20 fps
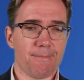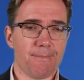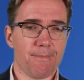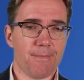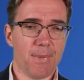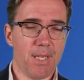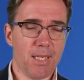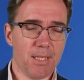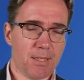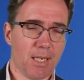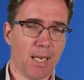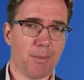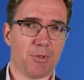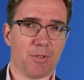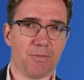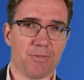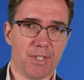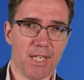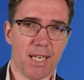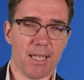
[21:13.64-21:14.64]
these types
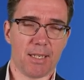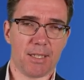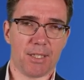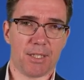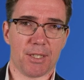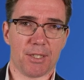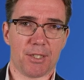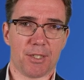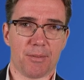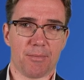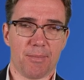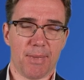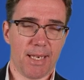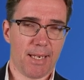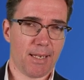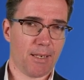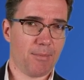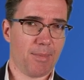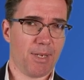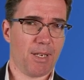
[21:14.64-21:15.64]
of challenges make
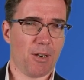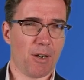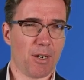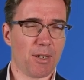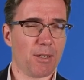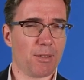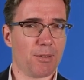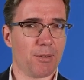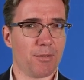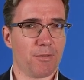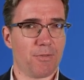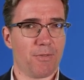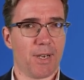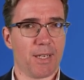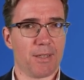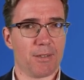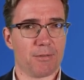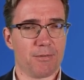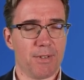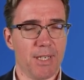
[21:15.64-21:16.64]
it a bit harder to
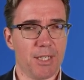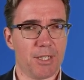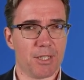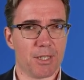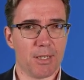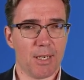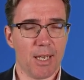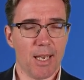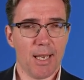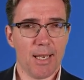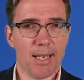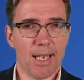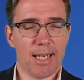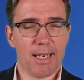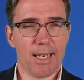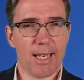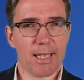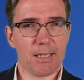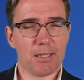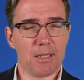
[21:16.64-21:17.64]
define the region, and
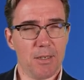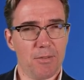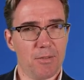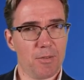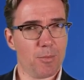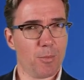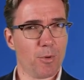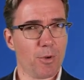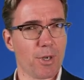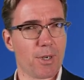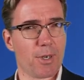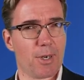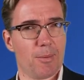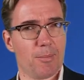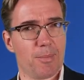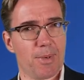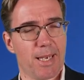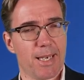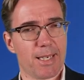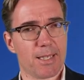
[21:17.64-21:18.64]
it gets even more
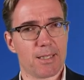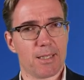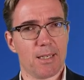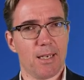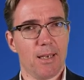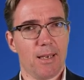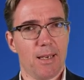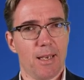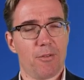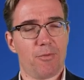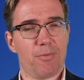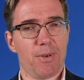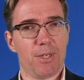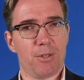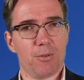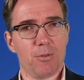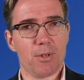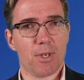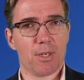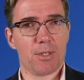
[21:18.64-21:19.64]
complex if we
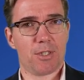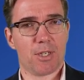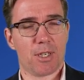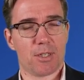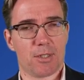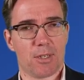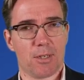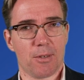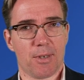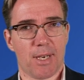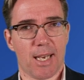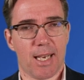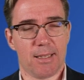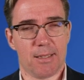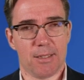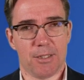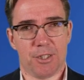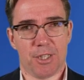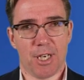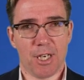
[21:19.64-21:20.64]
do not just look
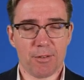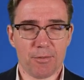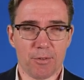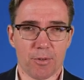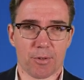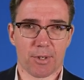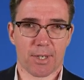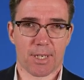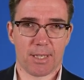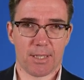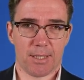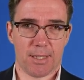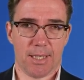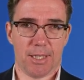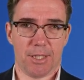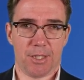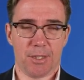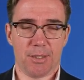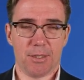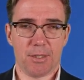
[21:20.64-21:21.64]
at general
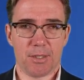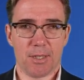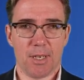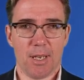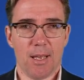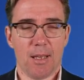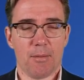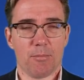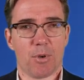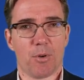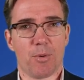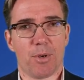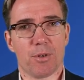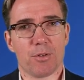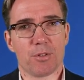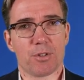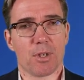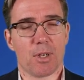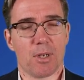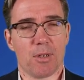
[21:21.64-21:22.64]
organizations, but we
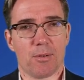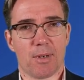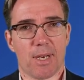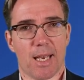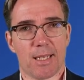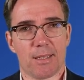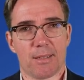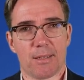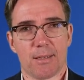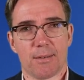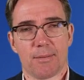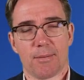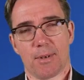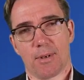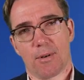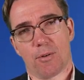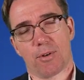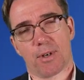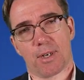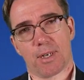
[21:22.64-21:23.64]
also look at
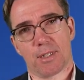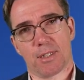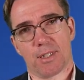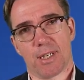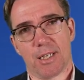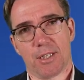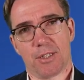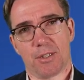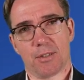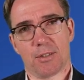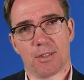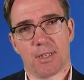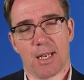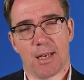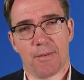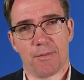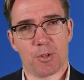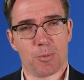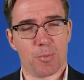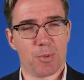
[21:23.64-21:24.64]
organizations that
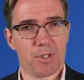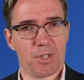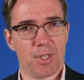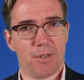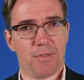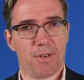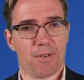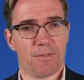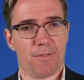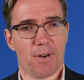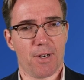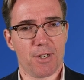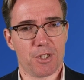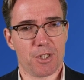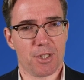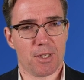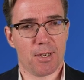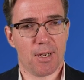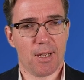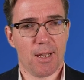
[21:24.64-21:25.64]
have a specific
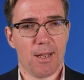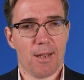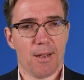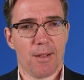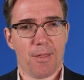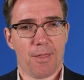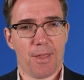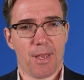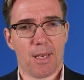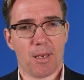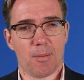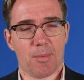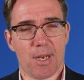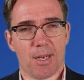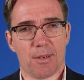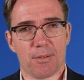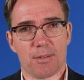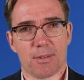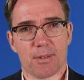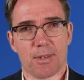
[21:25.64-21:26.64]
function. Think
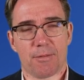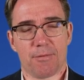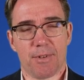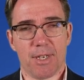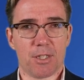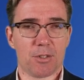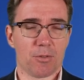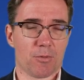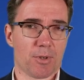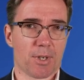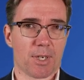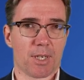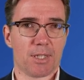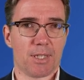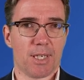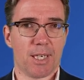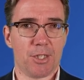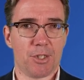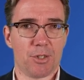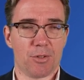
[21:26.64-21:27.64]
about a regional
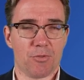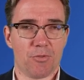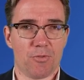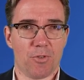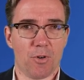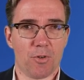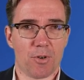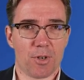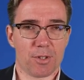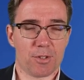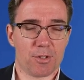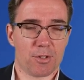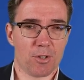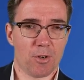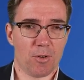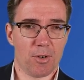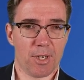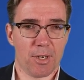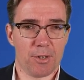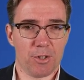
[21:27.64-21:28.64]
organization focused
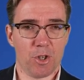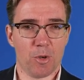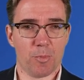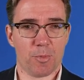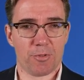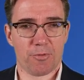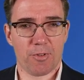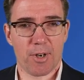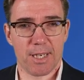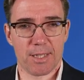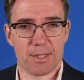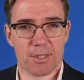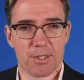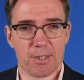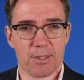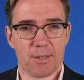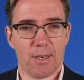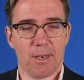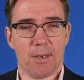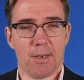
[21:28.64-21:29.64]
solely on human
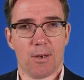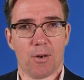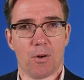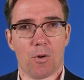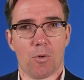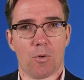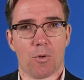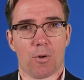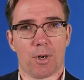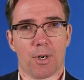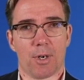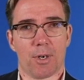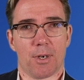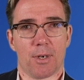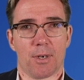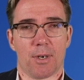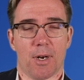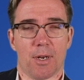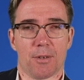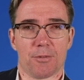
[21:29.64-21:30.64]
rights,
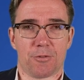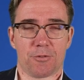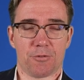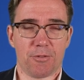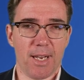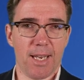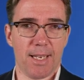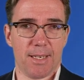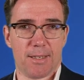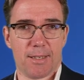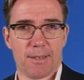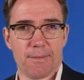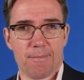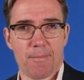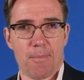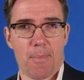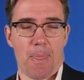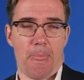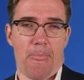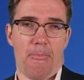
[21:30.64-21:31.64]
or on trade,
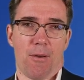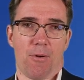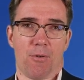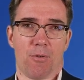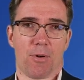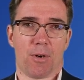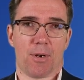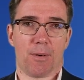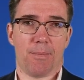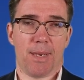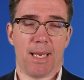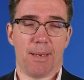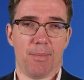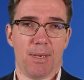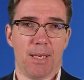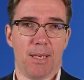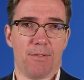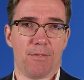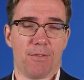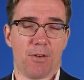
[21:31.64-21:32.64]
or
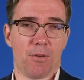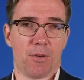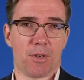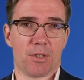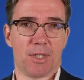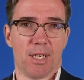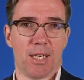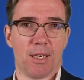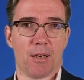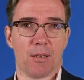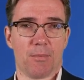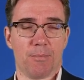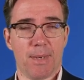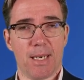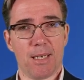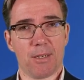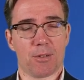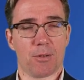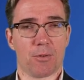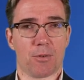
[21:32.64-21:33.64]
maybe focusing on
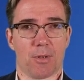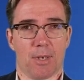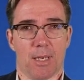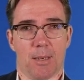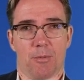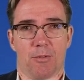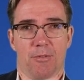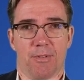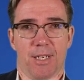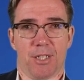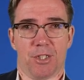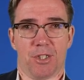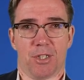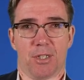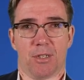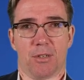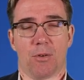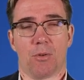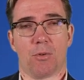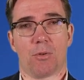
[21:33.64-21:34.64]
medical
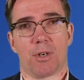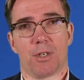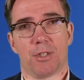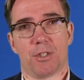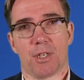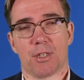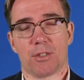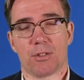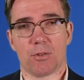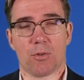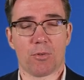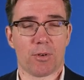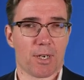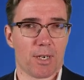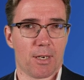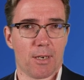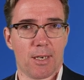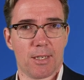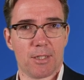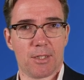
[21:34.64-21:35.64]
collaboration, or just
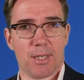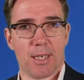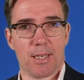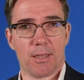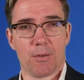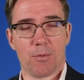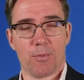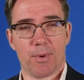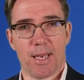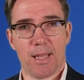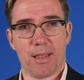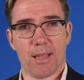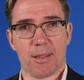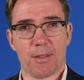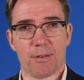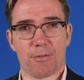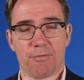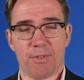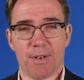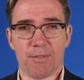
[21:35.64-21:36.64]
organizing the way that
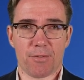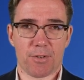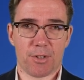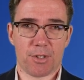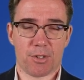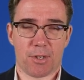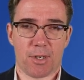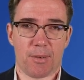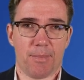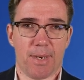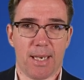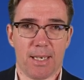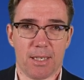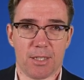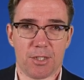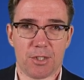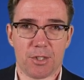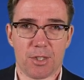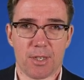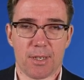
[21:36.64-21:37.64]
the rivers are
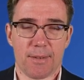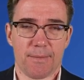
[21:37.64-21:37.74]
managed.